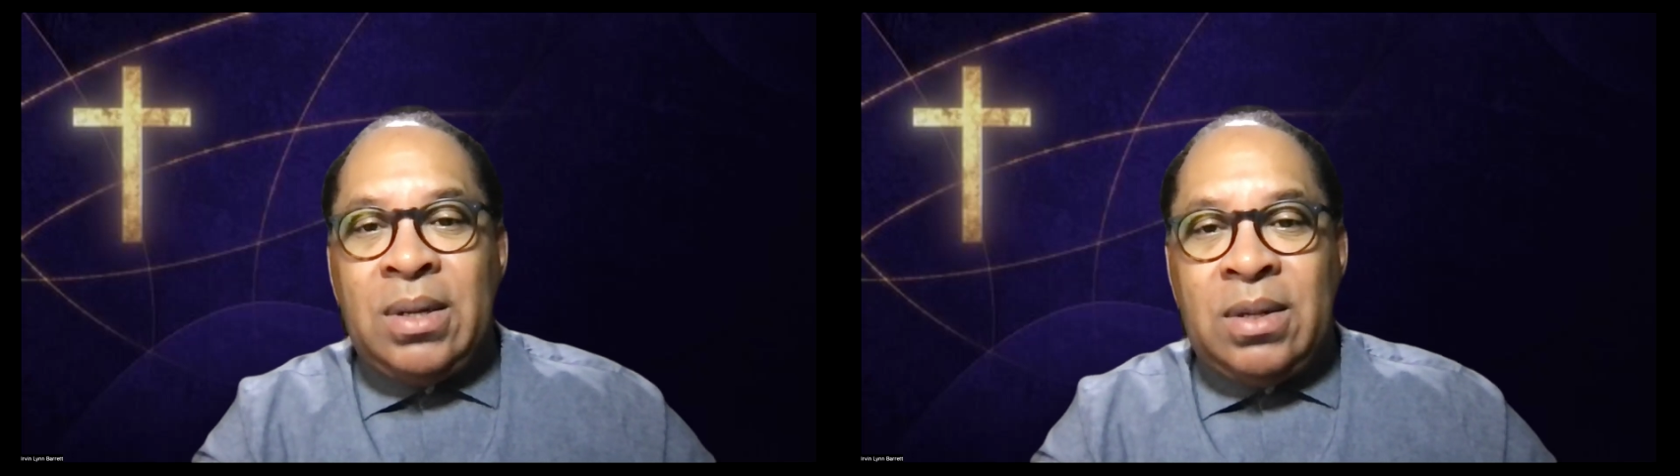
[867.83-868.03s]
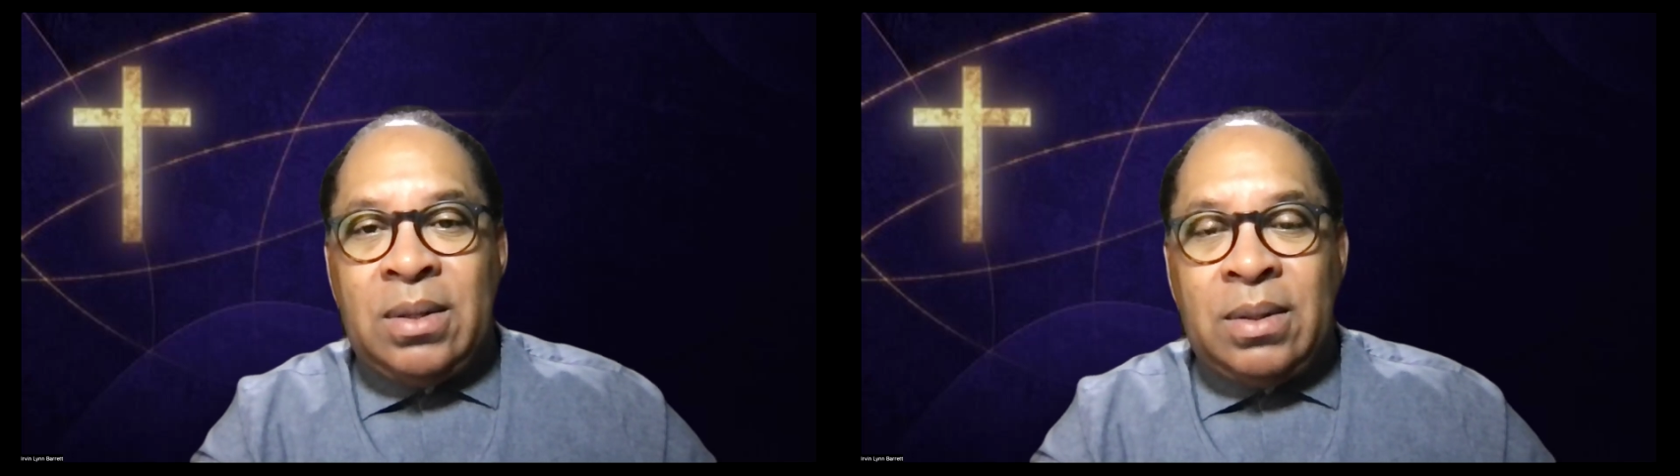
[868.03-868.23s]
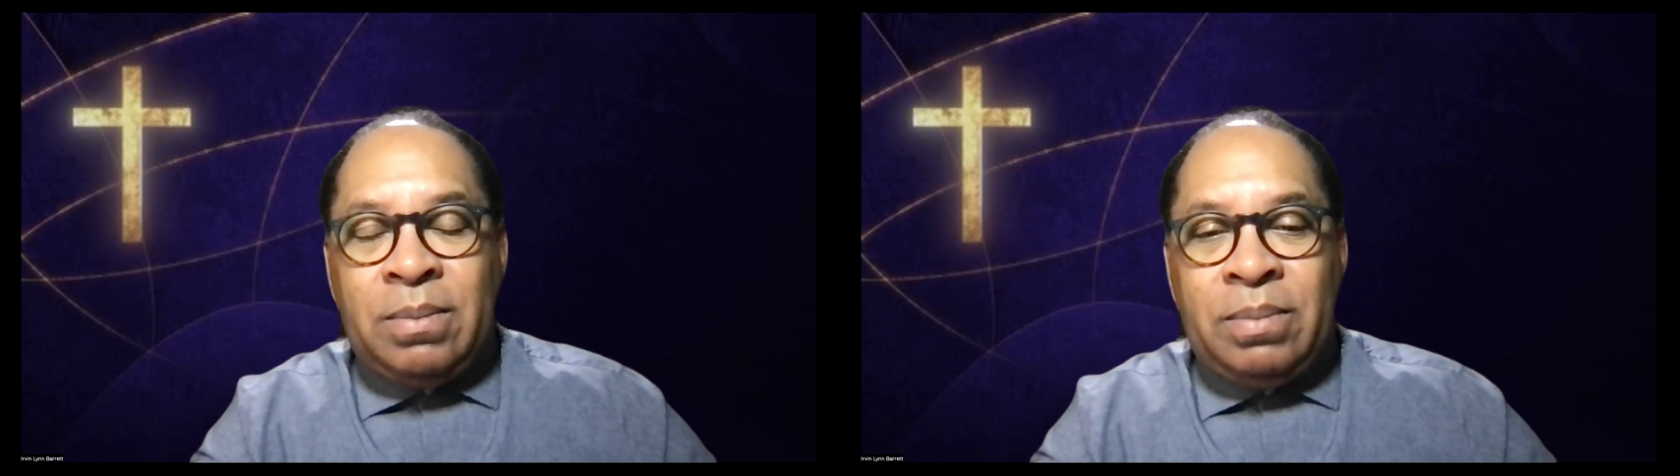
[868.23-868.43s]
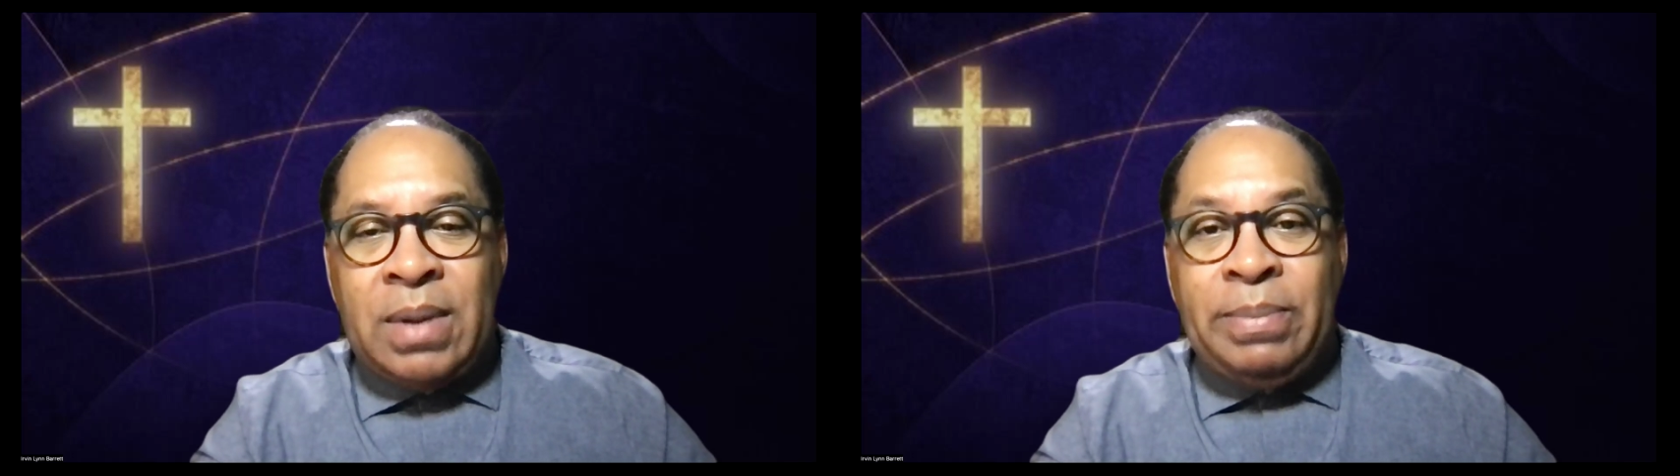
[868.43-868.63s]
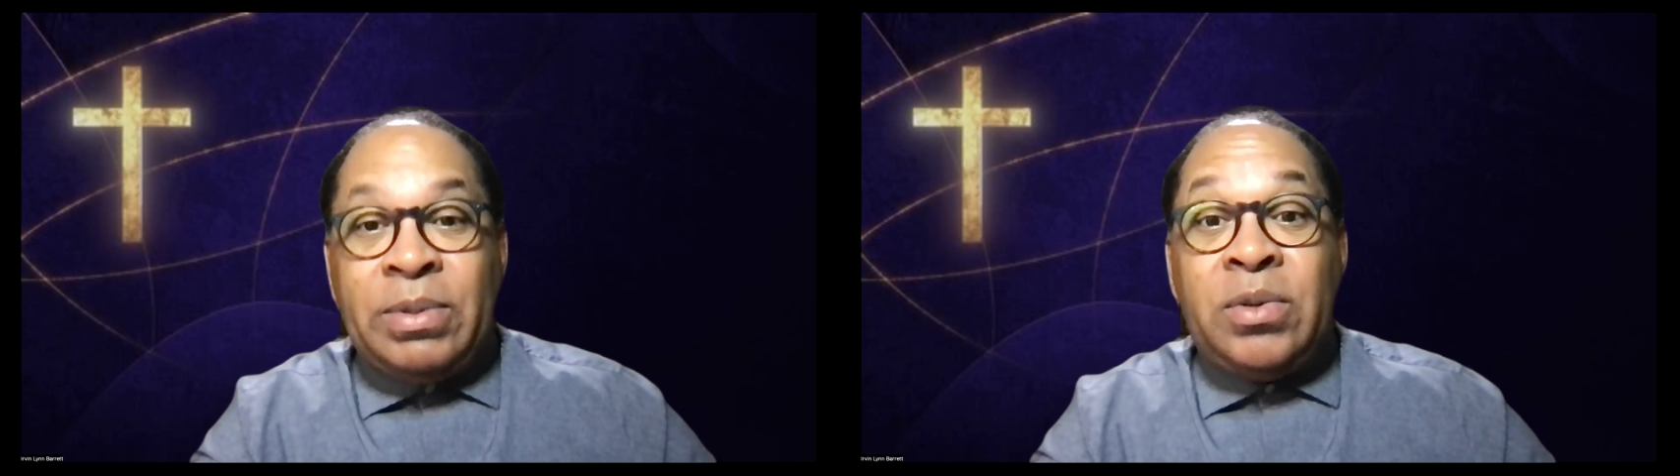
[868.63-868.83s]
the
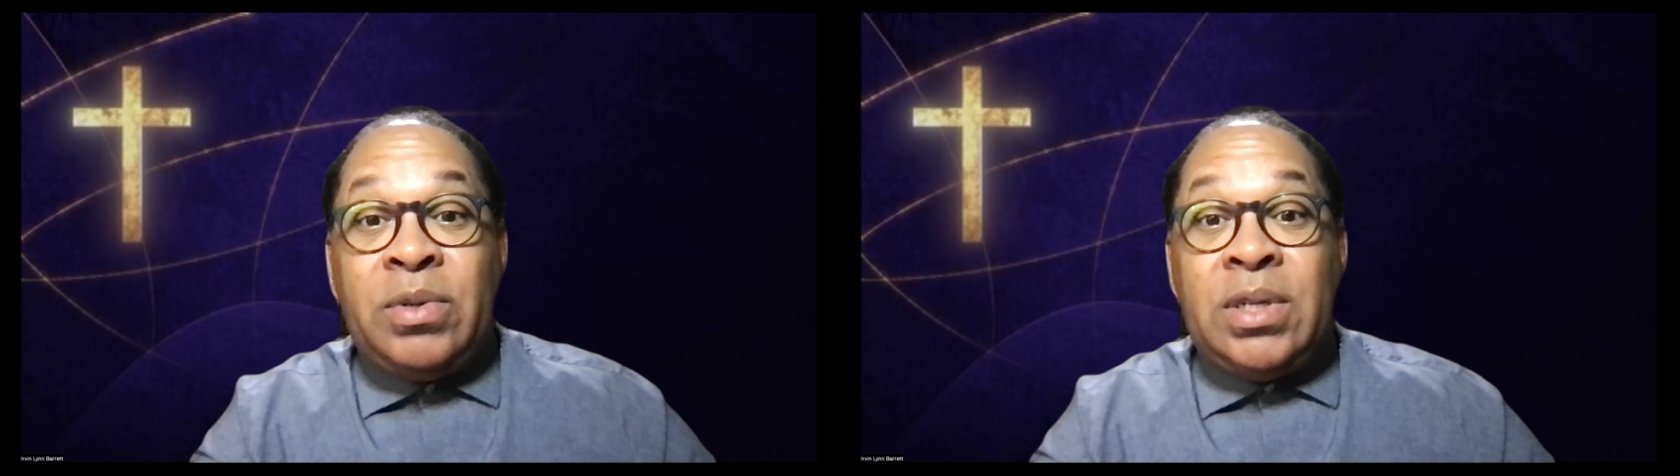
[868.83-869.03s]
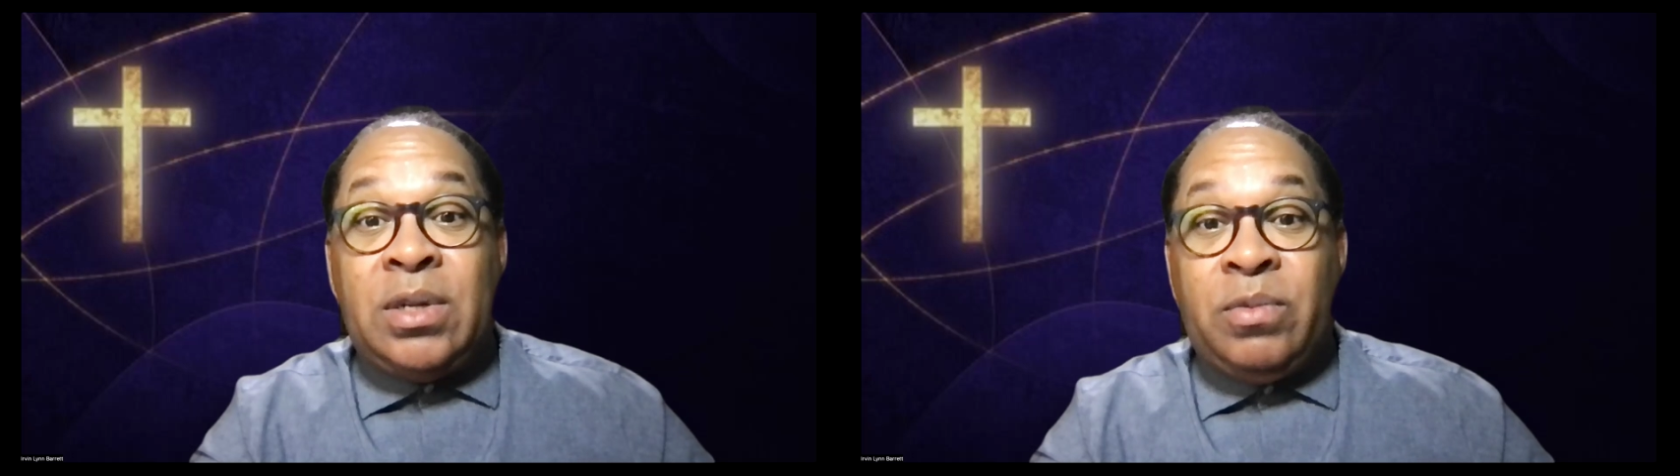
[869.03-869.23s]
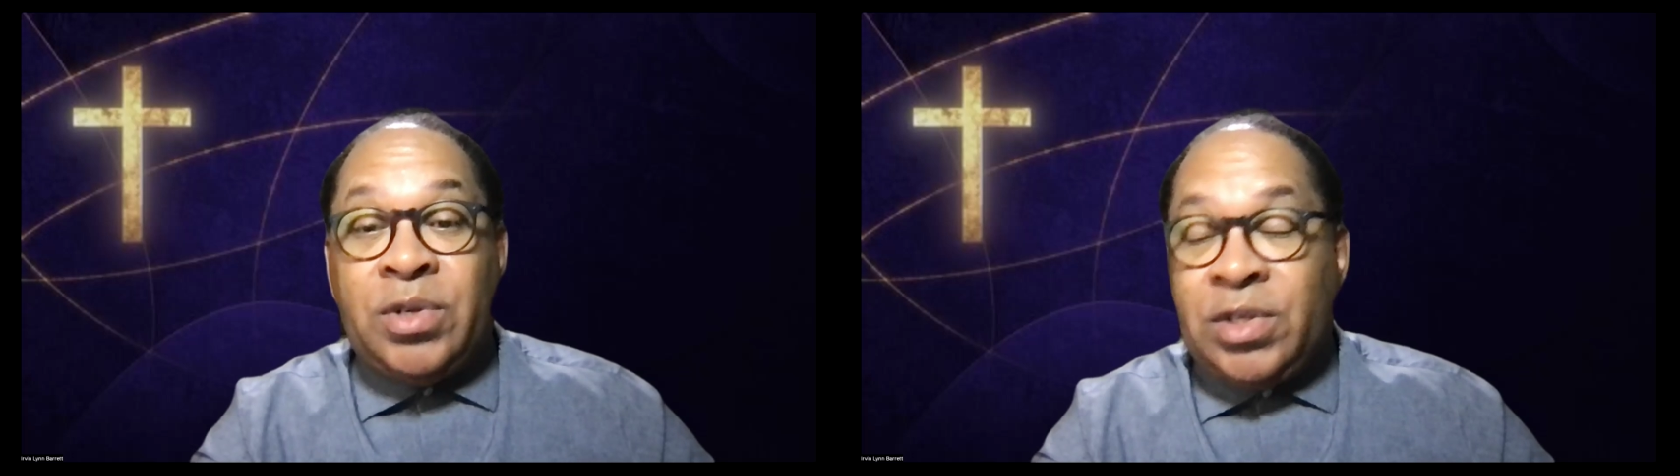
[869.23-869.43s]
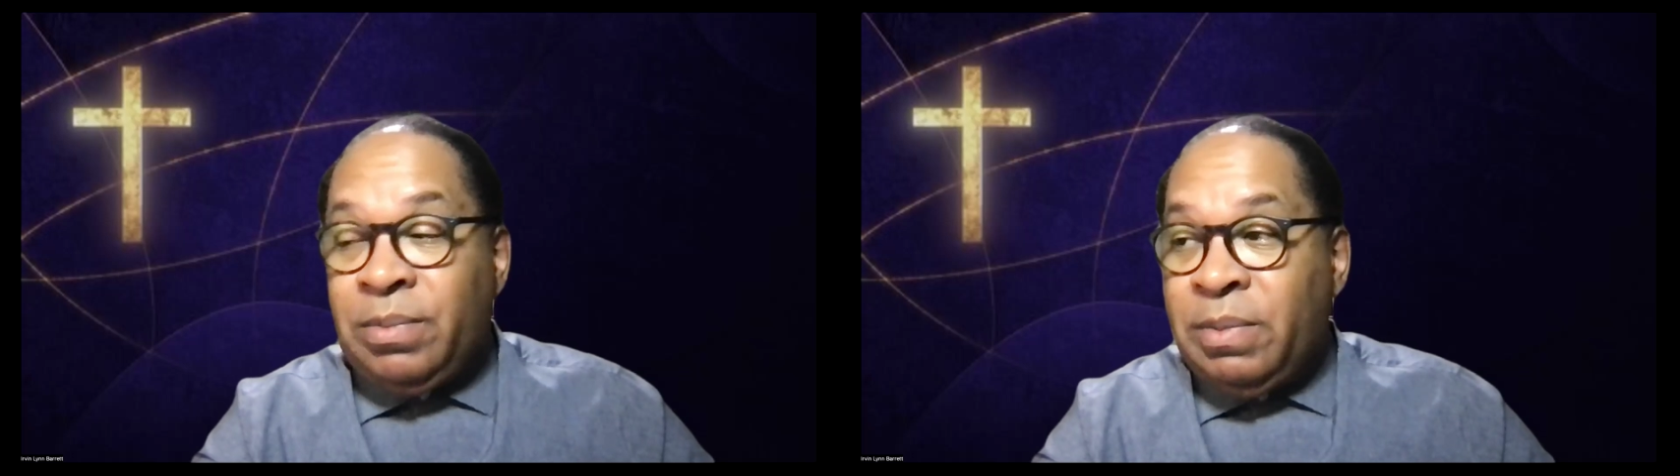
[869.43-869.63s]
opportunity to worship,